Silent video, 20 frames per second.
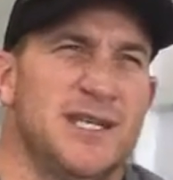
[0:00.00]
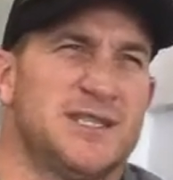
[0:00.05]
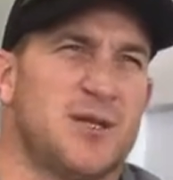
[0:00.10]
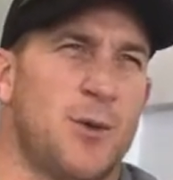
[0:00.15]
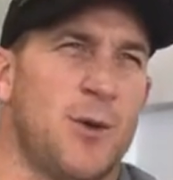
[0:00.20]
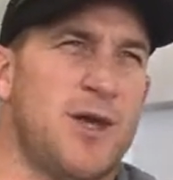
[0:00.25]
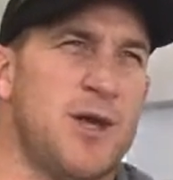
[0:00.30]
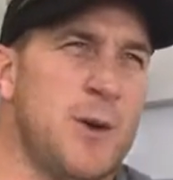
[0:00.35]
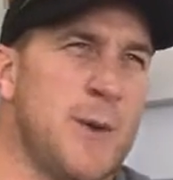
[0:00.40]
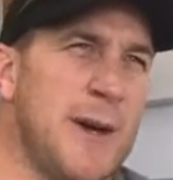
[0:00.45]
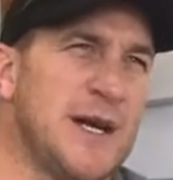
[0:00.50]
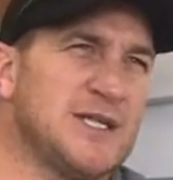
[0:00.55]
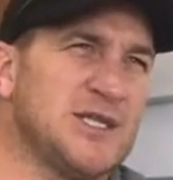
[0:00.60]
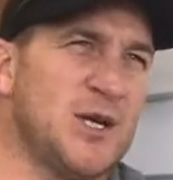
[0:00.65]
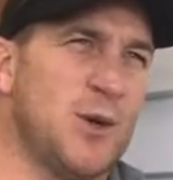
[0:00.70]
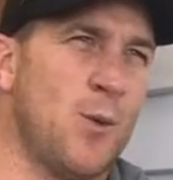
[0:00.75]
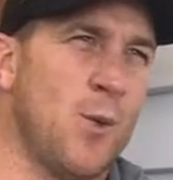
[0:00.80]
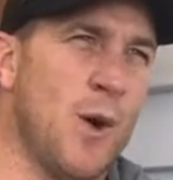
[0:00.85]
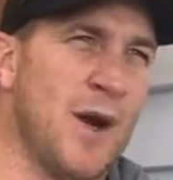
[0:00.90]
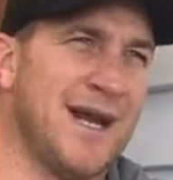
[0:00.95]
So when you
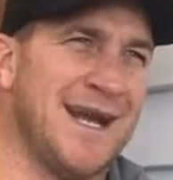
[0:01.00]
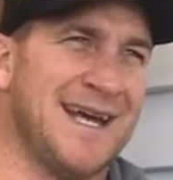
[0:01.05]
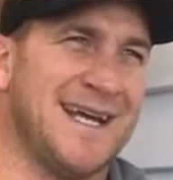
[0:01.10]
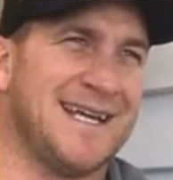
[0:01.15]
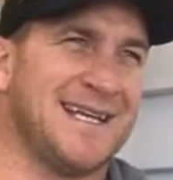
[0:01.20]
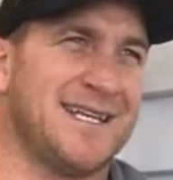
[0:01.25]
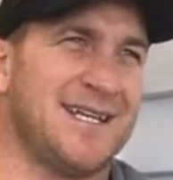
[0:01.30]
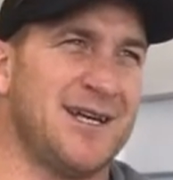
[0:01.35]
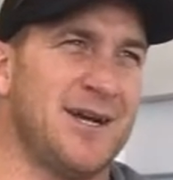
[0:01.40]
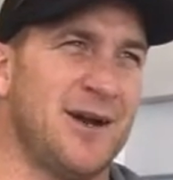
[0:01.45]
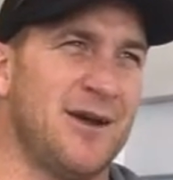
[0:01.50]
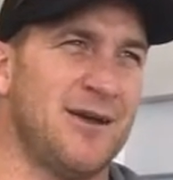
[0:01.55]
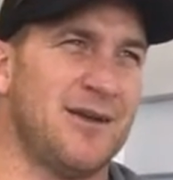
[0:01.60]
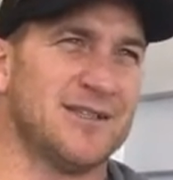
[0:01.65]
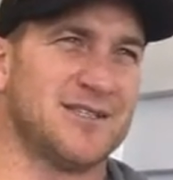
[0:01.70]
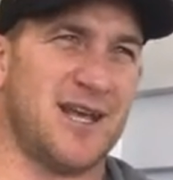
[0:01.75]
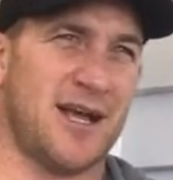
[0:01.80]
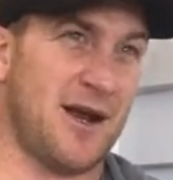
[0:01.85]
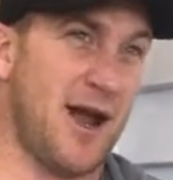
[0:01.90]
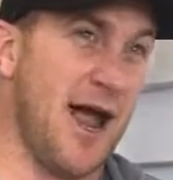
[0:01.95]
actually win it, you know,
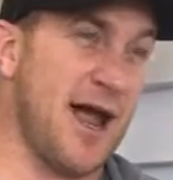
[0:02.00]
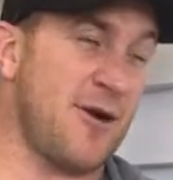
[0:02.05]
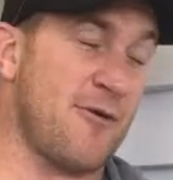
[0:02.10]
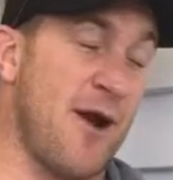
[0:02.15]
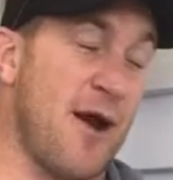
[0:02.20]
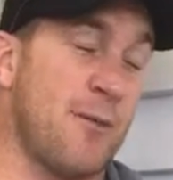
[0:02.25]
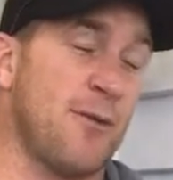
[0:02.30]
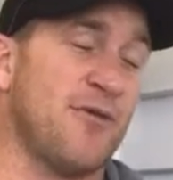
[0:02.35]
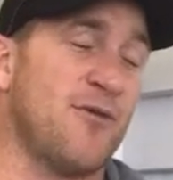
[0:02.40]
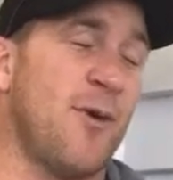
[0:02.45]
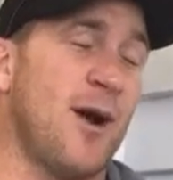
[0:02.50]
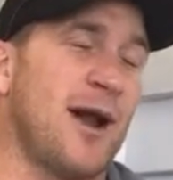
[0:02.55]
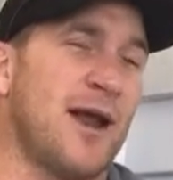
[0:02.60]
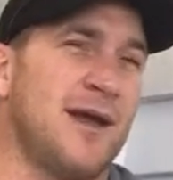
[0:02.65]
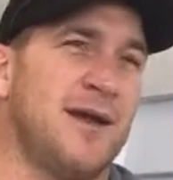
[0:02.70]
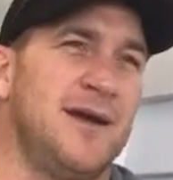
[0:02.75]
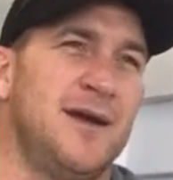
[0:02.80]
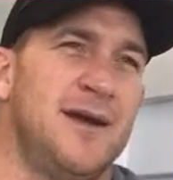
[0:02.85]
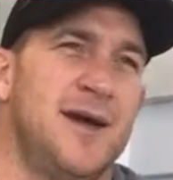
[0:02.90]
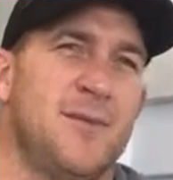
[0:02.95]
it's like, hey, great, we've won
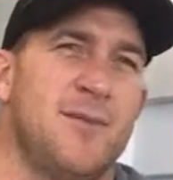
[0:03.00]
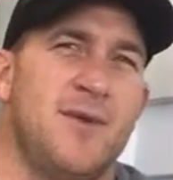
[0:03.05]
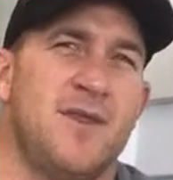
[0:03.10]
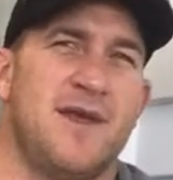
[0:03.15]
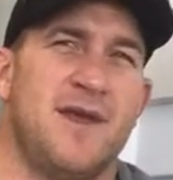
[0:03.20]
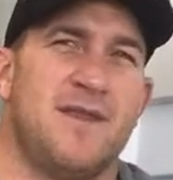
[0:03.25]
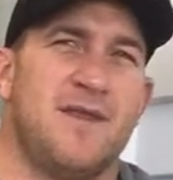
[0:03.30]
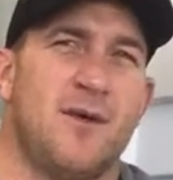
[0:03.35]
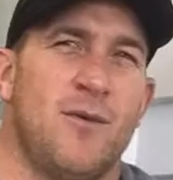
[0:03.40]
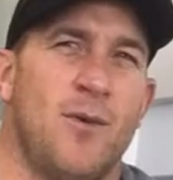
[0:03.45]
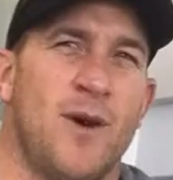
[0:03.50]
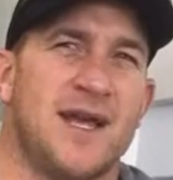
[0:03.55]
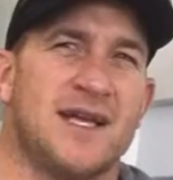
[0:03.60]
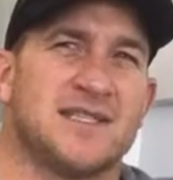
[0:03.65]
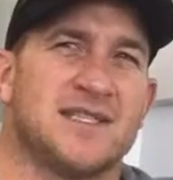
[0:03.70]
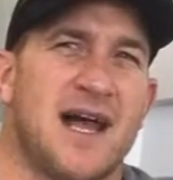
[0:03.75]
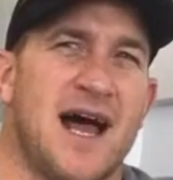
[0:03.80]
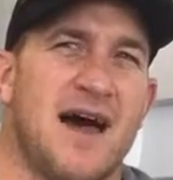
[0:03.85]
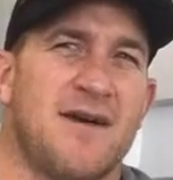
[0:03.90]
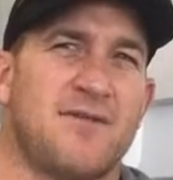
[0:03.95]
it, but then the
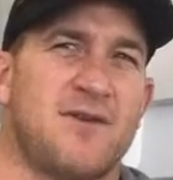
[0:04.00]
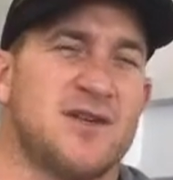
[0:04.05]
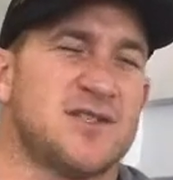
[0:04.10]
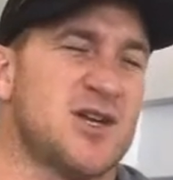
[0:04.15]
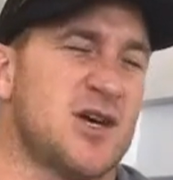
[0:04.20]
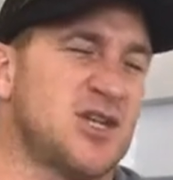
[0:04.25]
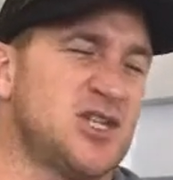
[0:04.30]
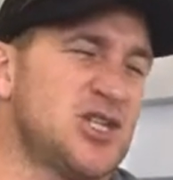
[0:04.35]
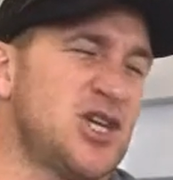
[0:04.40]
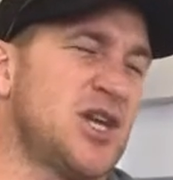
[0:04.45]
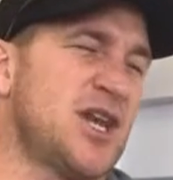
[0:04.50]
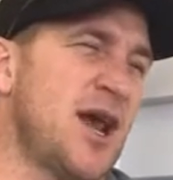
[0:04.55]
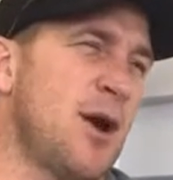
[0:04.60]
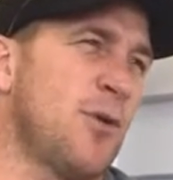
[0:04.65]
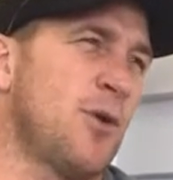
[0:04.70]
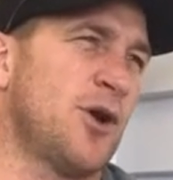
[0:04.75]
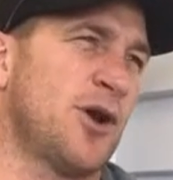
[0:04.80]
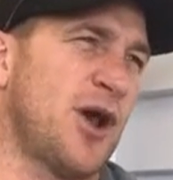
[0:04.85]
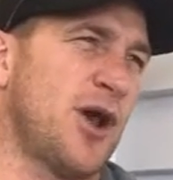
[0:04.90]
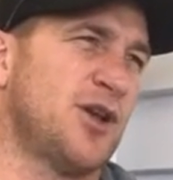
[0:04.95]
weeks after it's like, shit,
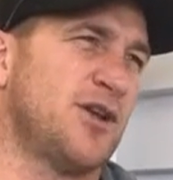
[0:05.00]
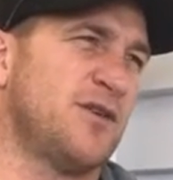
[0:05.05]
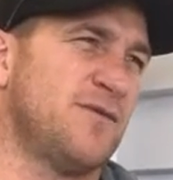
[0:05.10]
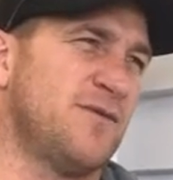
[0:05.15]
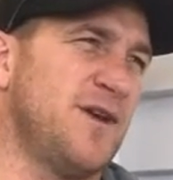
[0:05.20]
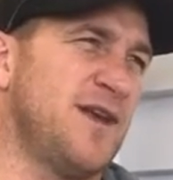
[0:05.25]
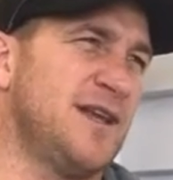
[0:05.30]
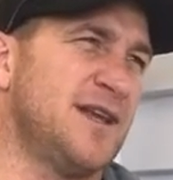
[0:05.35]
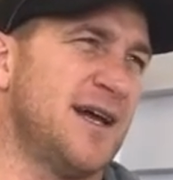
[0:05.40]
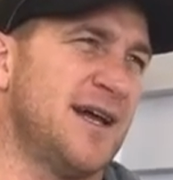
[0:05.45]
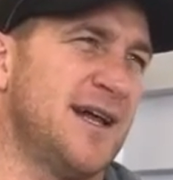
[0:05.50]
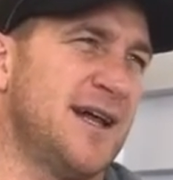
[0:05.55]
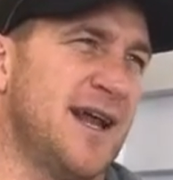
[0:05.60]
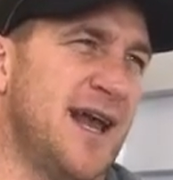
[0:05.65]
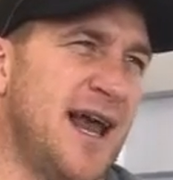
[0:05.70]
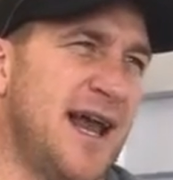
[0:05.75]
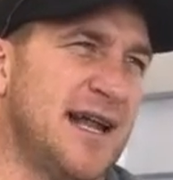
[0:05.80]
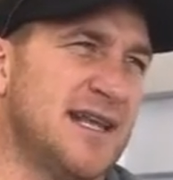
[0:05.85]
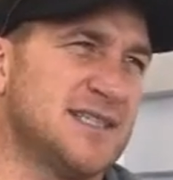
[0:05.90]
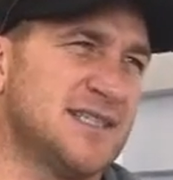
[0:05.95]
now we've got to go defend it,
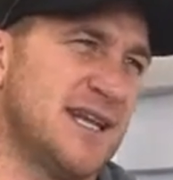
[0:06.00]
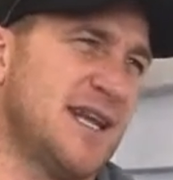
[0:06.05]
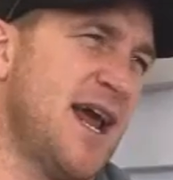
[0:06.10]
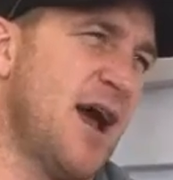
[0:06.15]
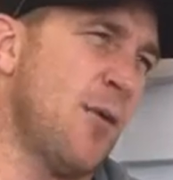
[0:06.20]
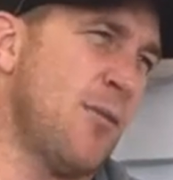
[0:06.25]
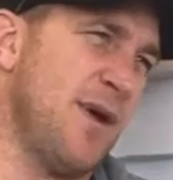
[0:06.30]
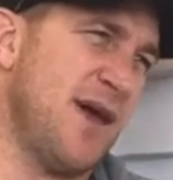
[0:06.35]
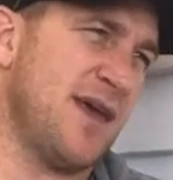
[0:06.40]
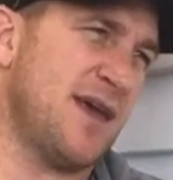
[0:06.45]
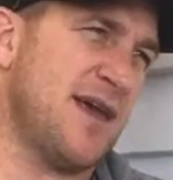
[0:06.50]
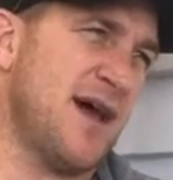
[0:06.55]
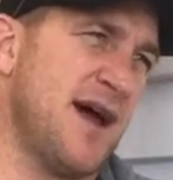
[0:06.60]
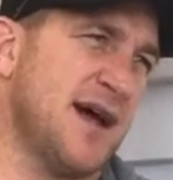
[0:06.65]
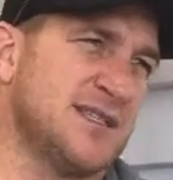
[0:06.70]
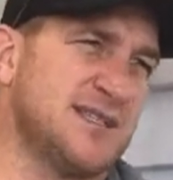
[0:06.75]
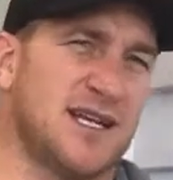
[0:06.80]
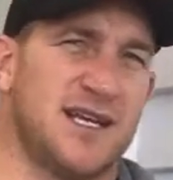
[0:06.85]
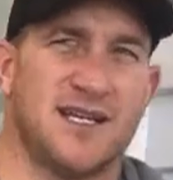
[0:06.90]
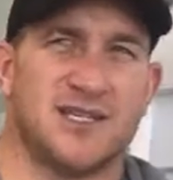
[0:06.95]
and it's in our
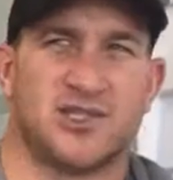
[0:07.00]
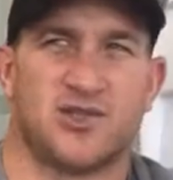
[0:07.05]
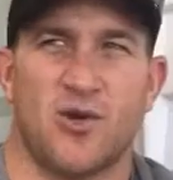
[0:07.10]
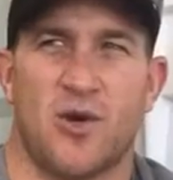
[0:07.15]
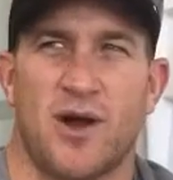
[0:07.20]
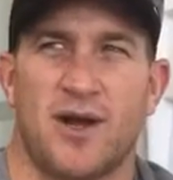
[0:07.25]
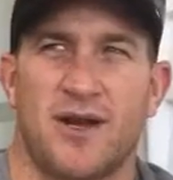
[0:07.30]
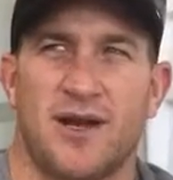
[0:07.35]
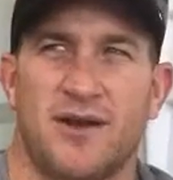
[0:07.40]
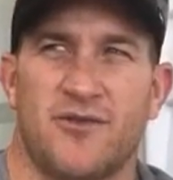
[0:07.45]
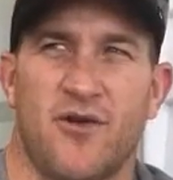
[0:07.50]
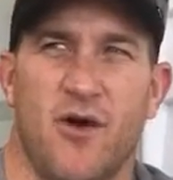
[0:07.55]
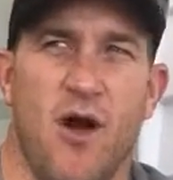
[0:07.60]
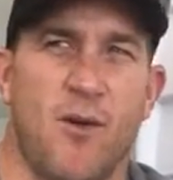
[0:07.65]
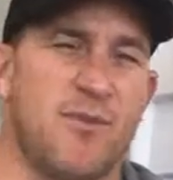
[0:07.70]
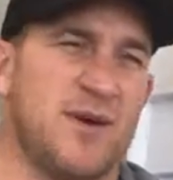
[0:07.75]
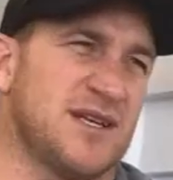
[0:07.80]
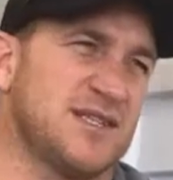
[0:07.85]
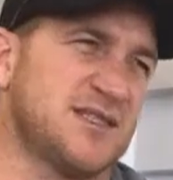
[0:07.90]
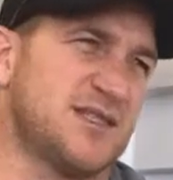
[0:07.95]
backyard, so let's try
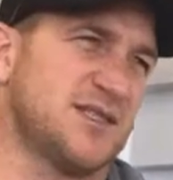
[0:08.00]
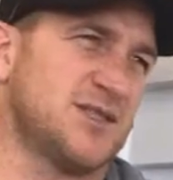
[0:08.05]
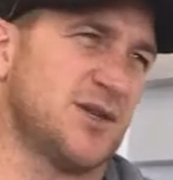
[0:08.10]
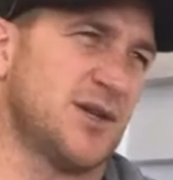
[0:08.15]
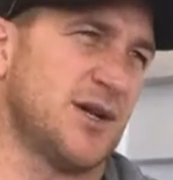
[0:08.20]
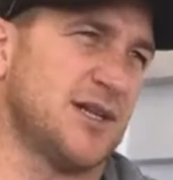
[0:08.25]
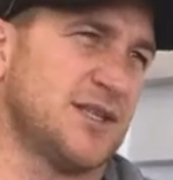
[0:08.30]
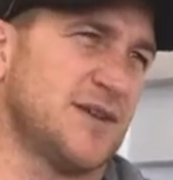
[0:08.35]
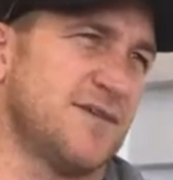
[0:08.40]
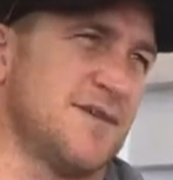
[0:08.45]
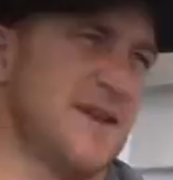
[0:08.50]
our best to sort of